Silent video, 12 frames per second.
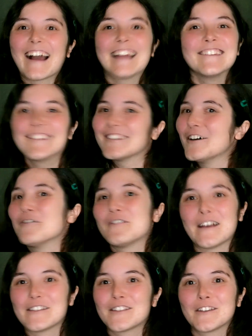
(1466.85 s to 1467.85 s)
I love
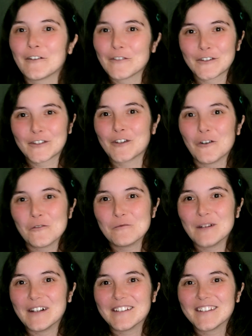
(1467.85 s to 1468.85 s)
that stuff so
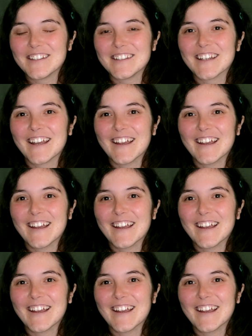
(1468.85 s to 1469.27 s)
much.